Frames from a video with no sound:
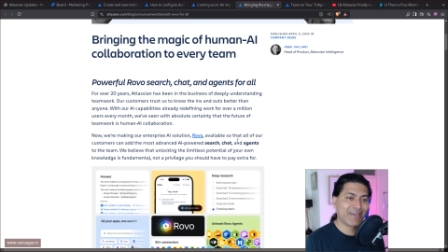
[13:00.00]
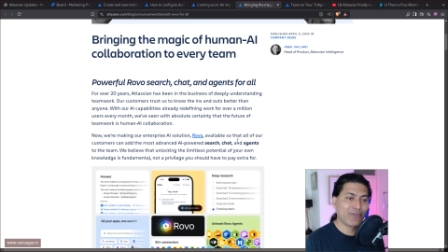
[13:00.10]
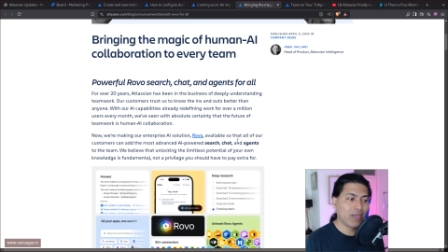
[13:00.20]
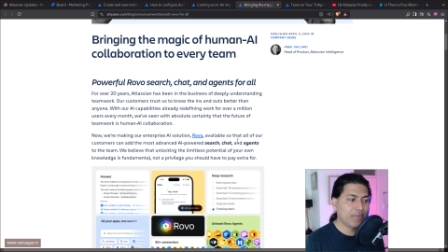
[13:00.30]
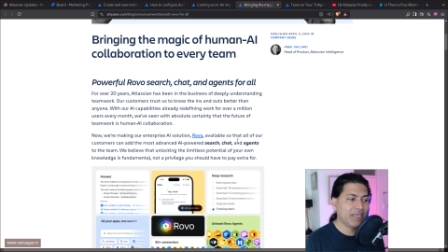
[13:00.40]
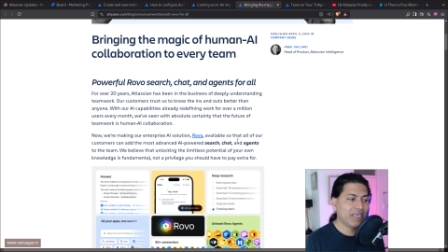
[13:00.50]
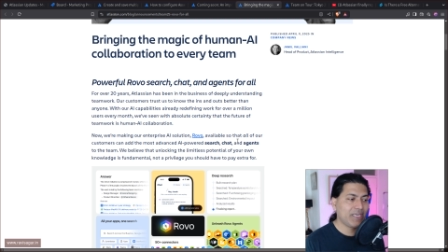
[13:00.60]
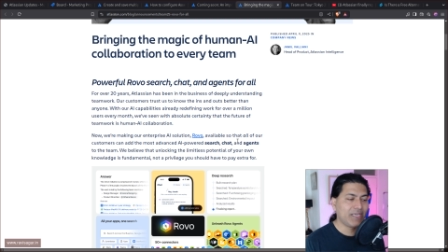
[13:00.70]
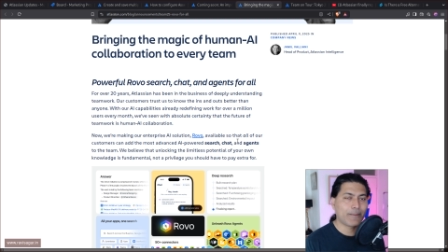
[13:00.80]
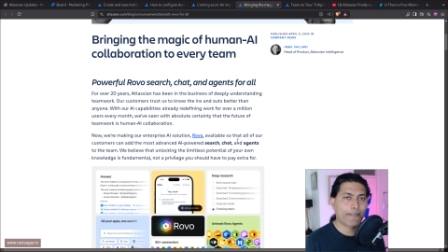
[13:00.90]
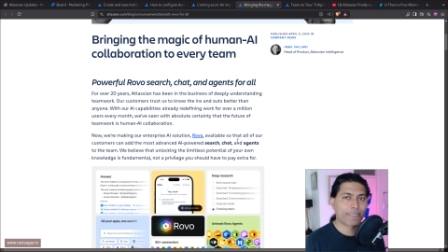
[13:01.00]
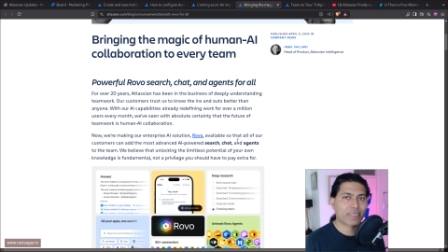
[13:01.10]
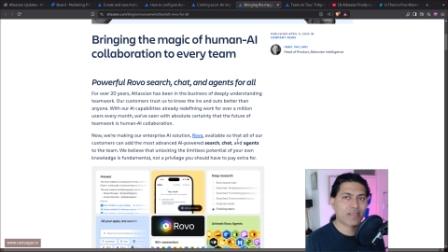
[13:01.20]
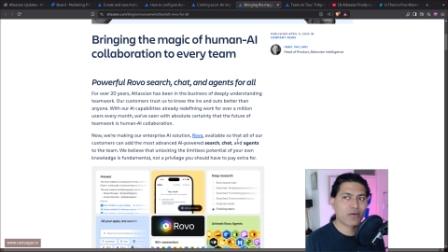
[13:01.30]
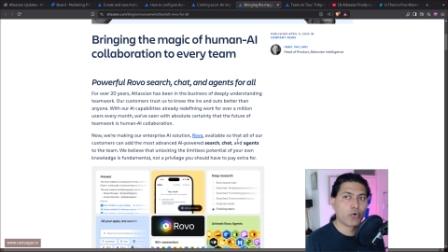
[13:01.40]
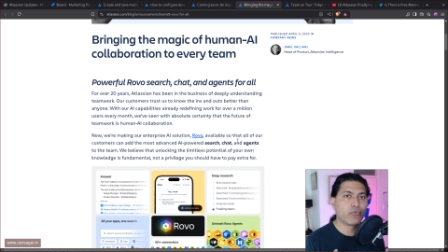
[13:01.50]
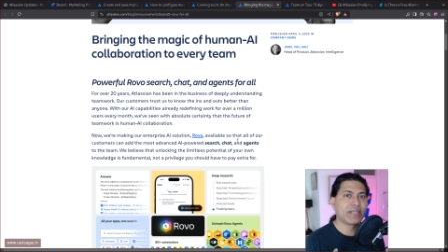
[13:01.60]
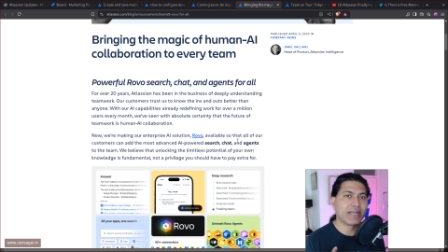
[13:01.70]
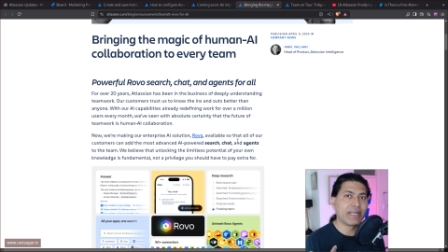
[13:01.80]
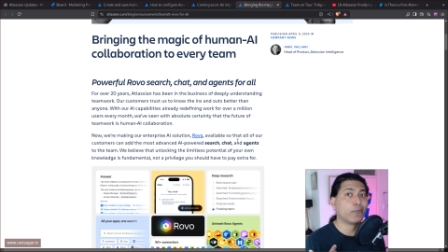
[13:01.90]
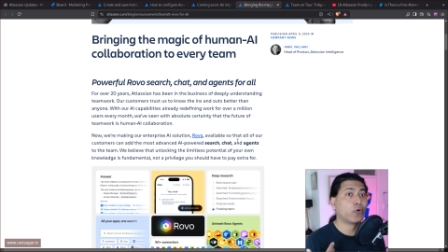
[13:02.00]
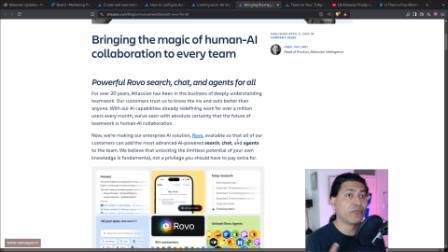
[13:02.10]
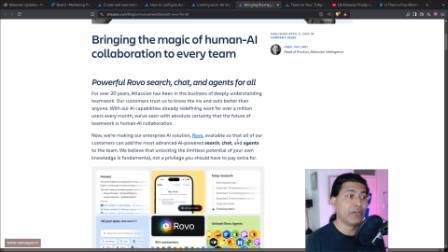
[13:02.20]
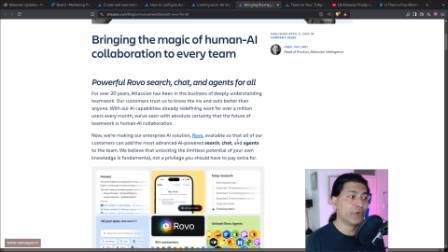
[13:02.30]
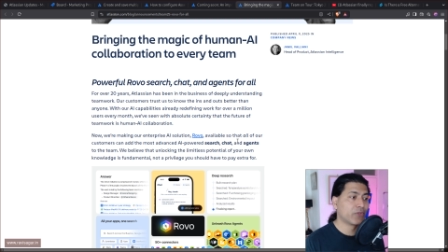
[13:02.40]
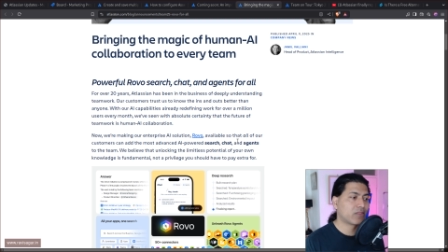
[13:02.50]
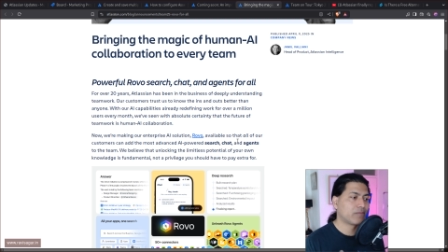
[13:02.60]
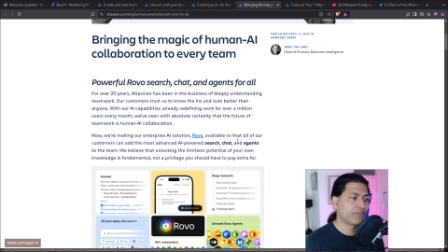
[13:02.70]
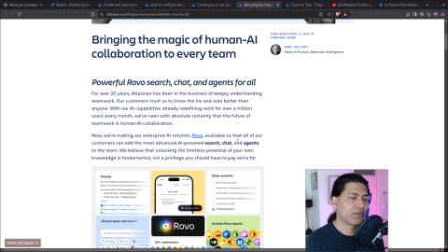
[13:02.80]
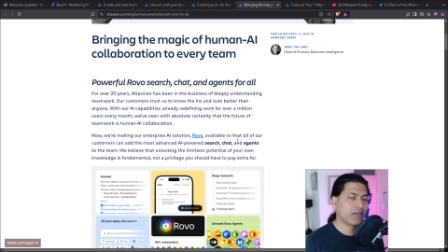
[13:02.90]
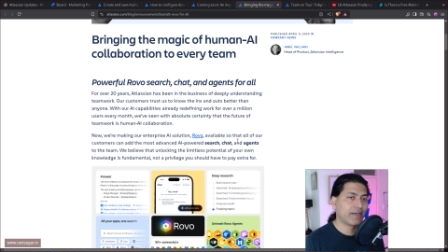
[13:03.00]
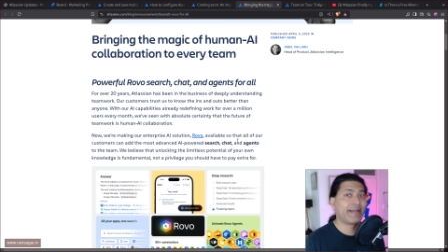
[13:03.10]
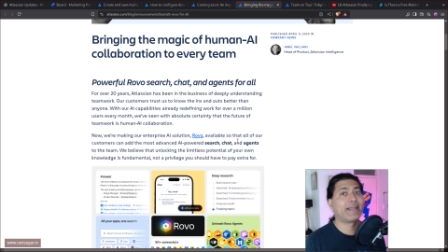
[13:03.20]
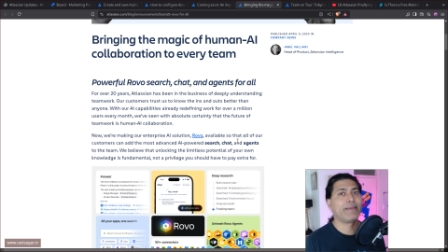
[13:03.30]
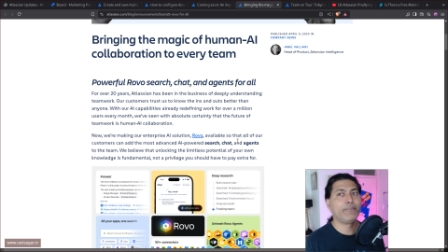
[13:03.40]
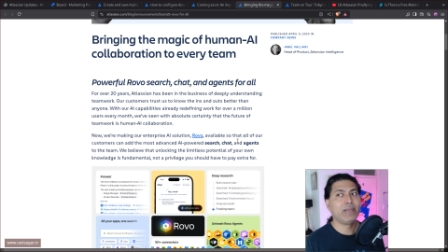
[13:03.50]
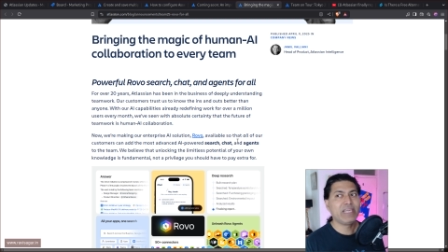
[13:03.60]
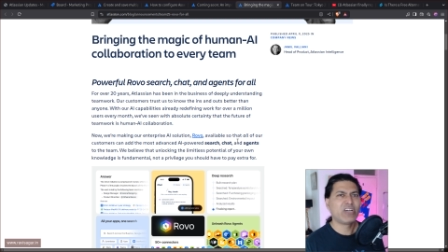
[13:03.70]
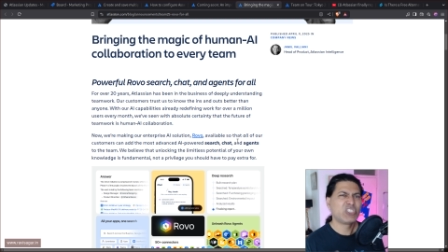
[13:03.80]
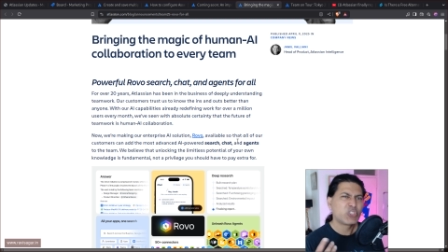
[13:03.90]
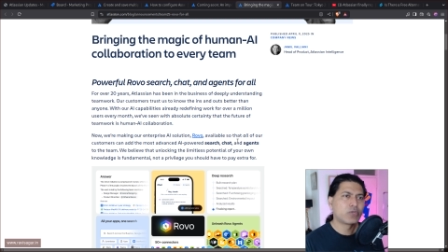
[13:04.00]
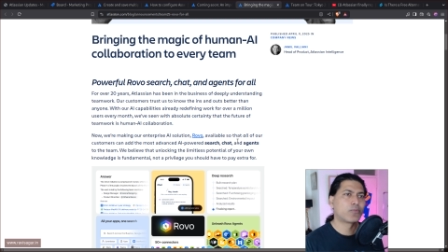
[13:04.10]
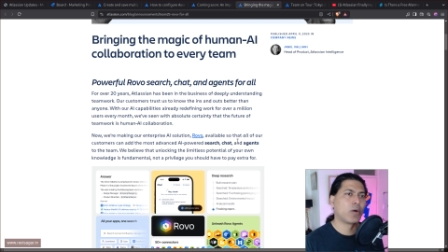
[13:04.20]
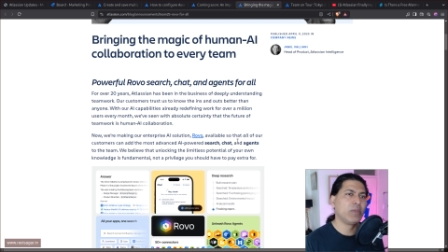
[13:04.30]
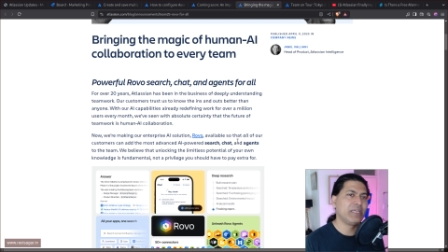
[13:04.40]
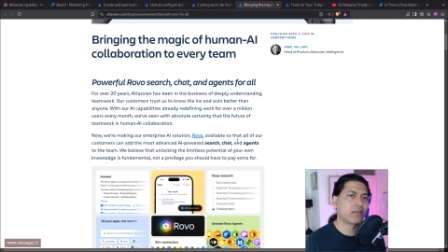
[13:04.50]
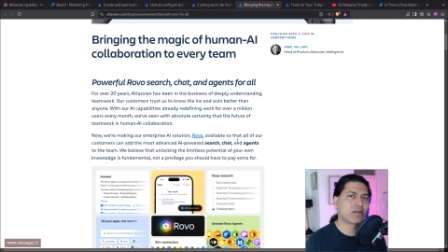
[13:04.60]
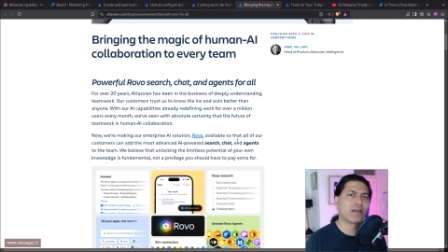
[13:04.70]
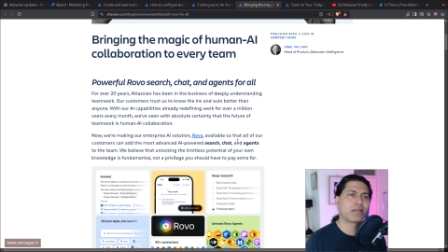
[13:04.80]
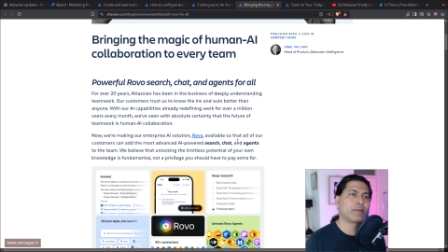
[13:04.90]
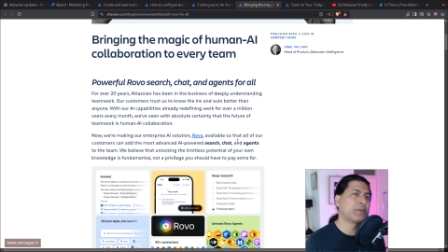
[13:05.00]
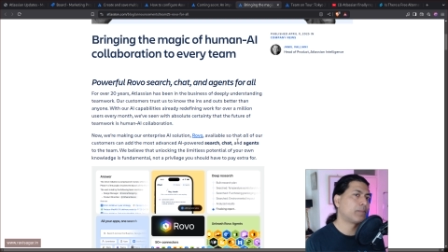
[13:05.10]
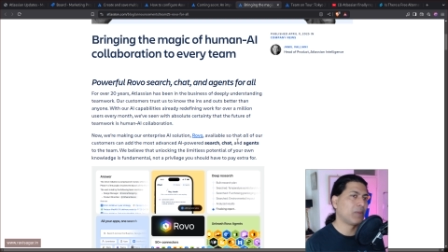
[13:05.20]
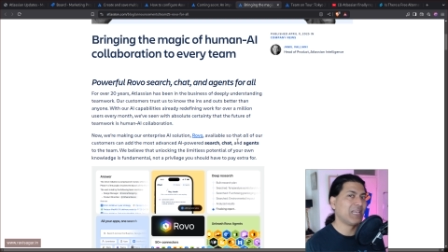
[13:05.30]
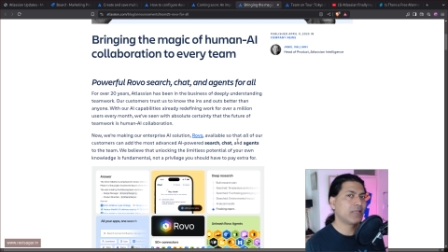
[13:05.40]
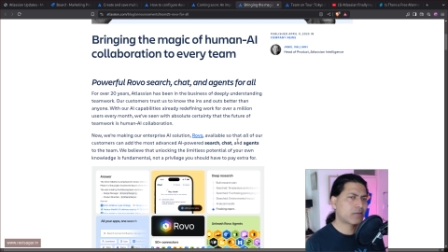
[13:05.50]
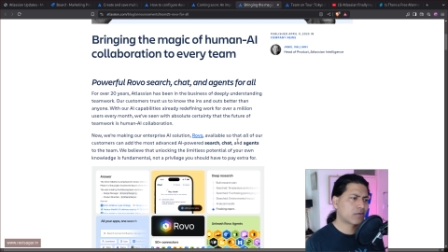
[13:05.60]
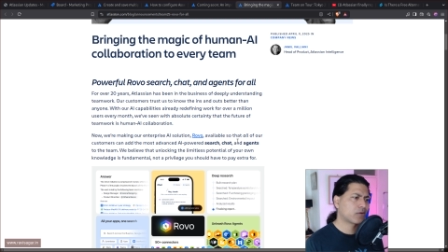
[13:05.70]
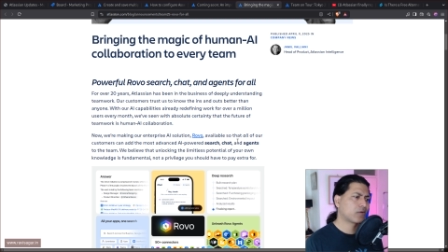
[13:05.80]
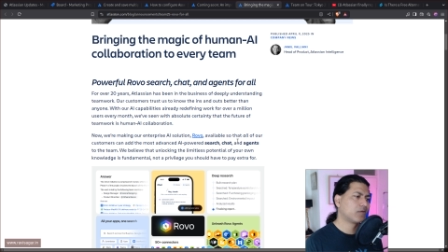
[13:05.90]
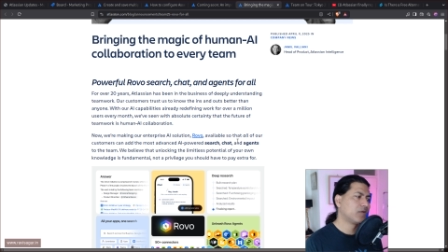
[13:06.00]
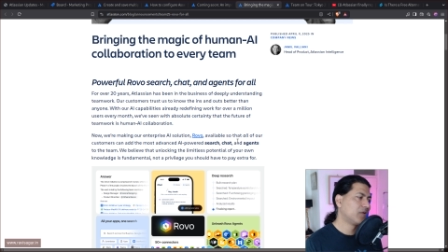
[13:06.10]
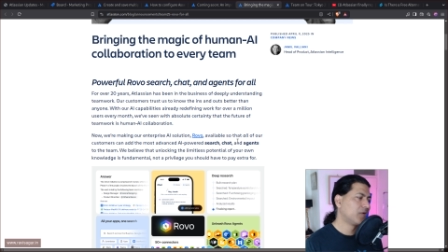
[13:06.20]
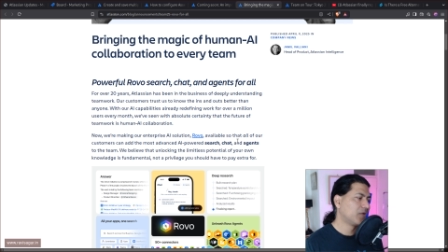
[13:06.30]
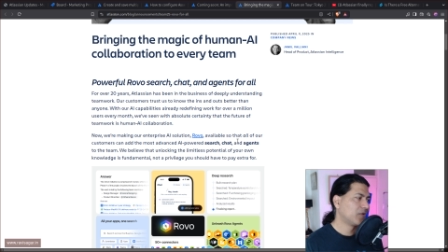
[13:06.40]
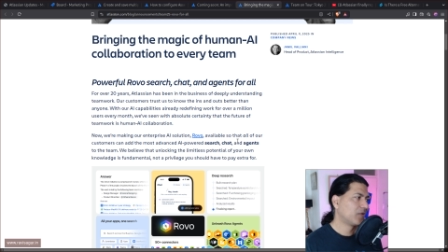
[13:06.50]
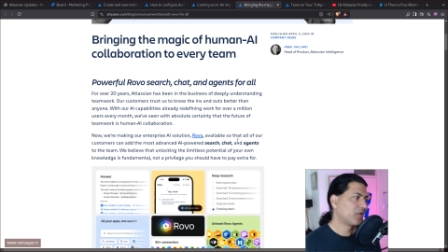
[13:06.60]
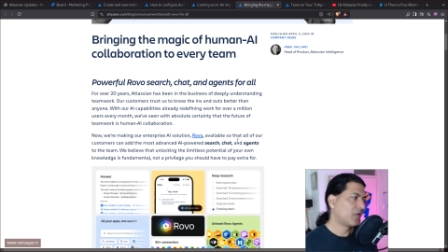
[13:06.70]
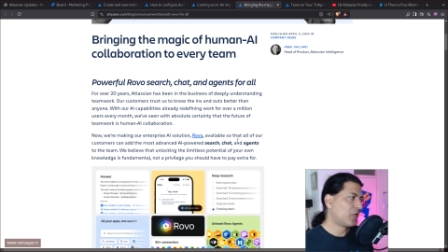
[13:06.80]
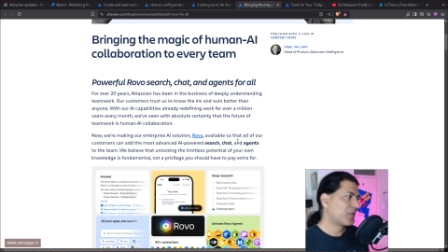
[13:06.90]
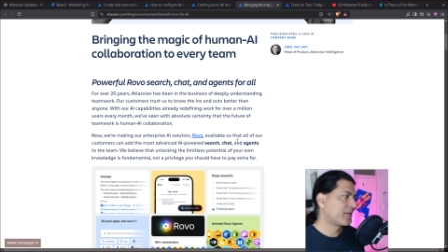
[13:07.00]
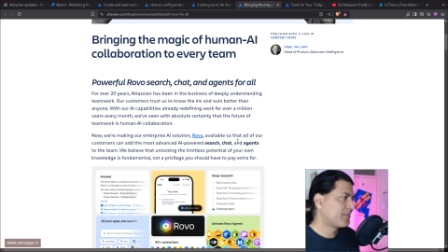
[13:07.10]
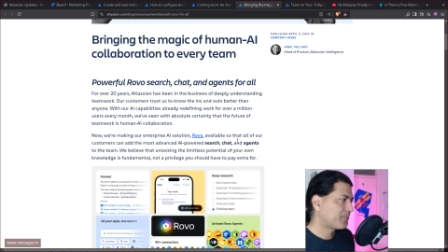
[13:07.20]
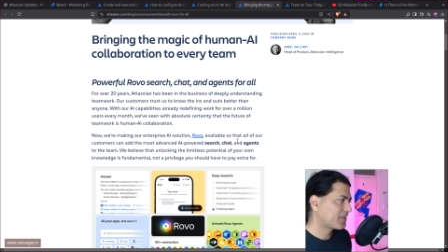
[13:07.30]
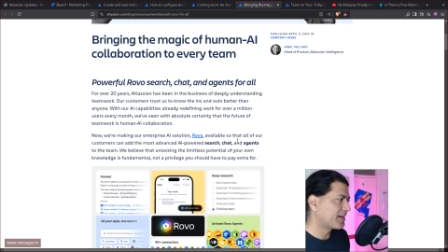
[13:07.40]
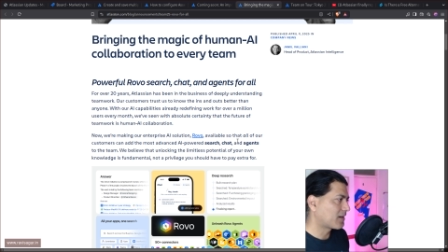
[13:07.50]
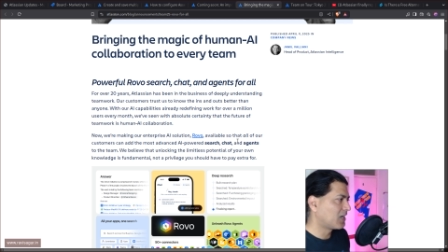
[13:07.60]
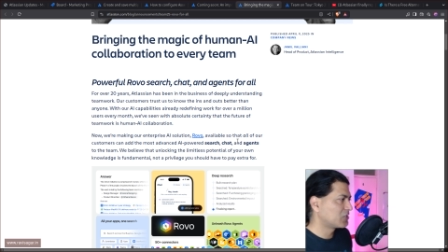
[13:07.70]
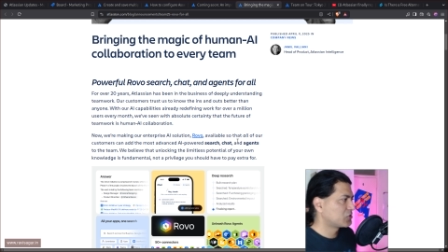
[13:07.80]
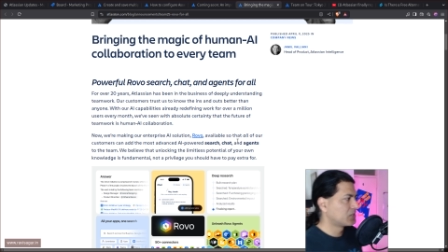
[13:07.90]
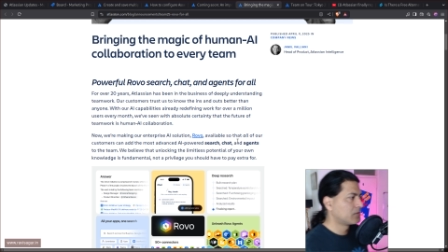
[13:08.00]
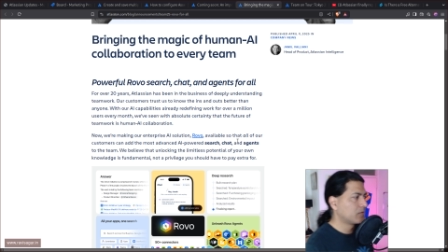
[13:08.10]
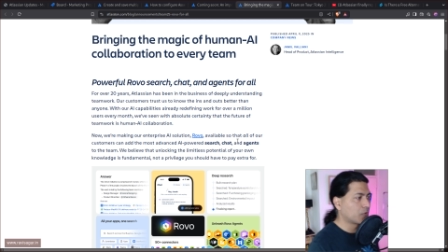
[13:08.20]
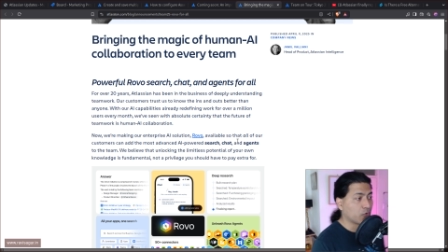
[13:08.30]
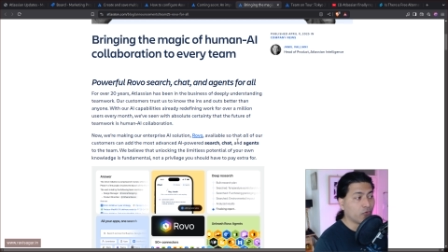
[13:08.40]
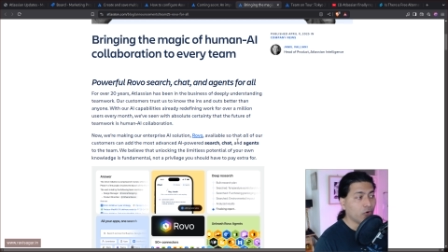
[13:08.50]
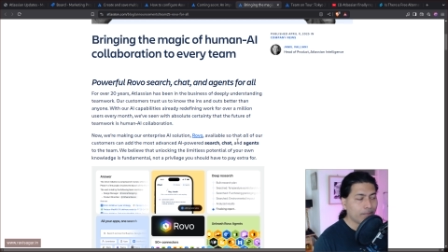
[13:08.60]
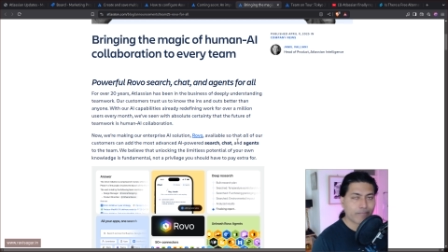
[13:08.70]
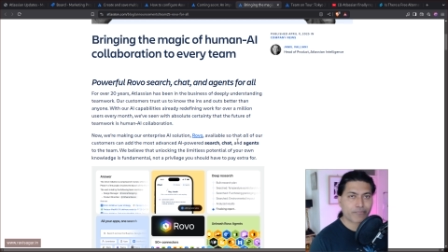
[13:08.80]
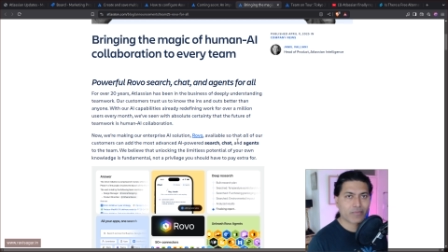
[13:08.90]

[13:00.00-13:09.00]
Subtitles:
I will be hopefully creating more videos, and I believe I should probably start a separate playlist on Atlassian Rovo.